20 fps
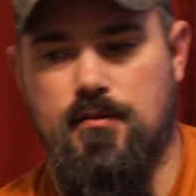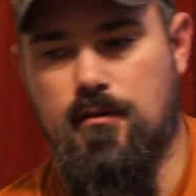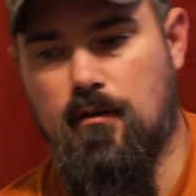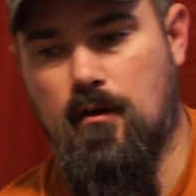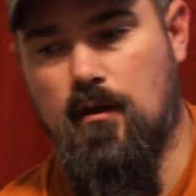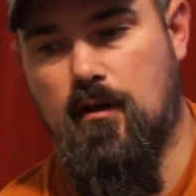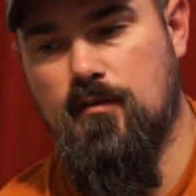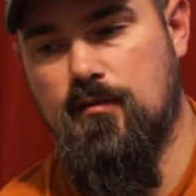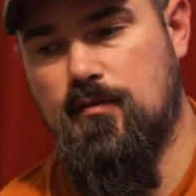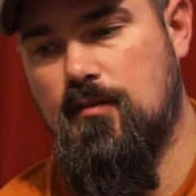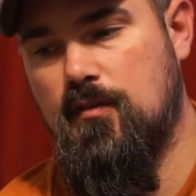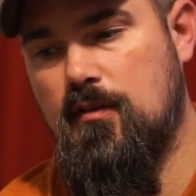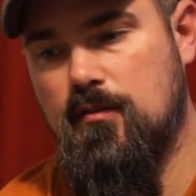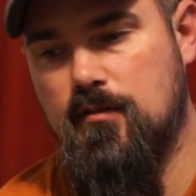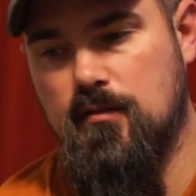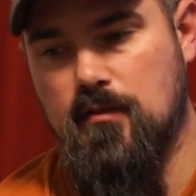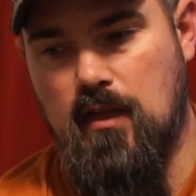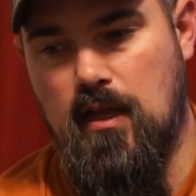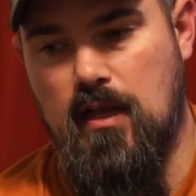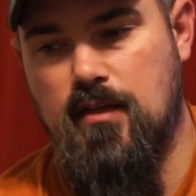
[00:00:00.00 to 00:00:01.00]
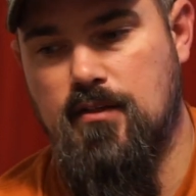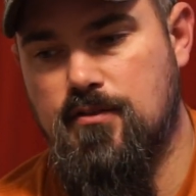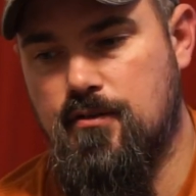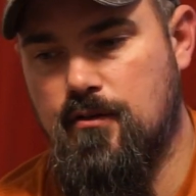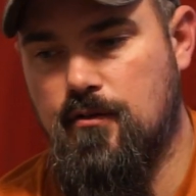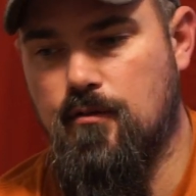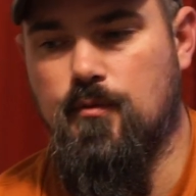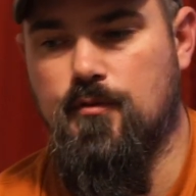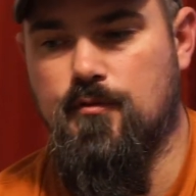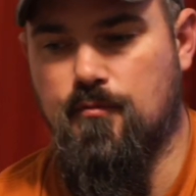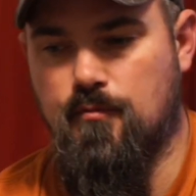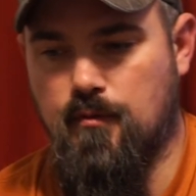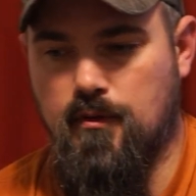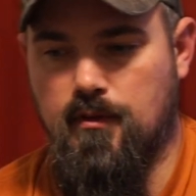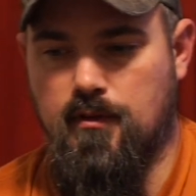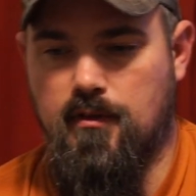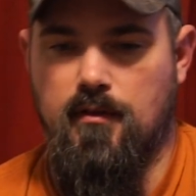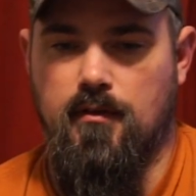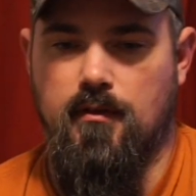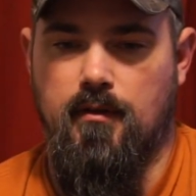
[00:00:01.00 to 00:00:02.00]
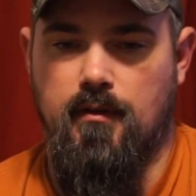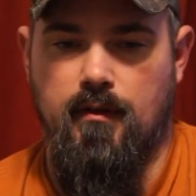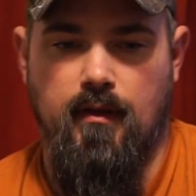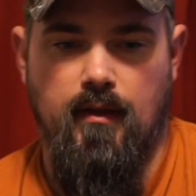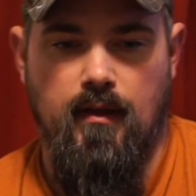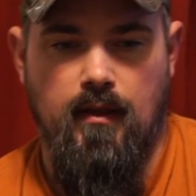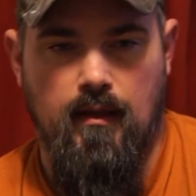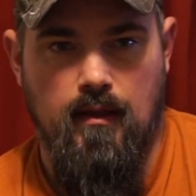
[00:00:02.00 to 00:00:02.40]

year was really good,